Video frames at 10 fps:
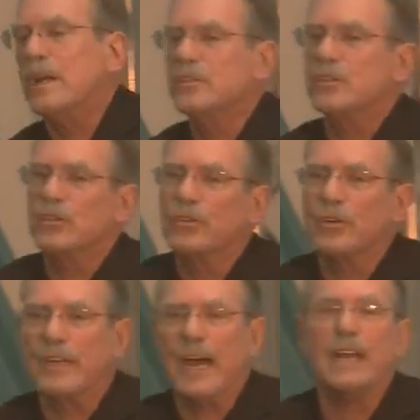ways that you
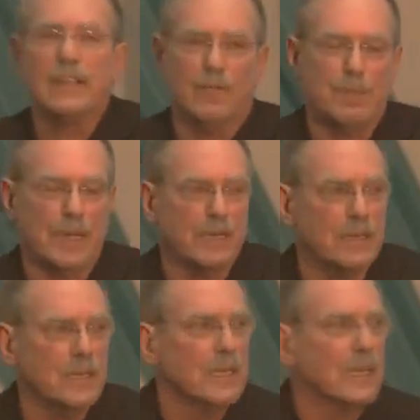could not have
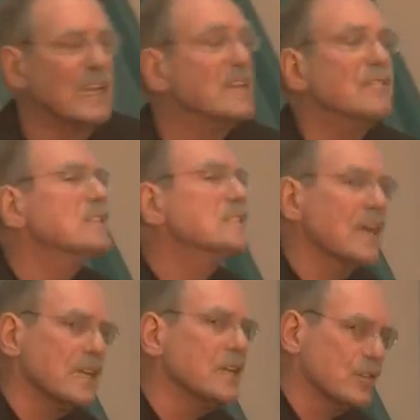been even
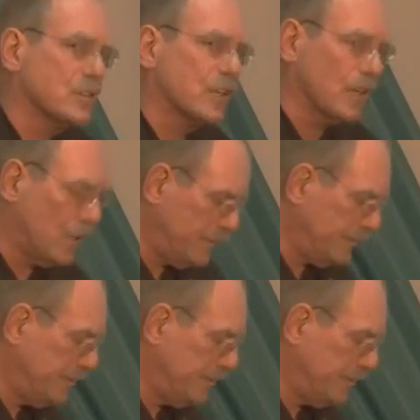10 years ago.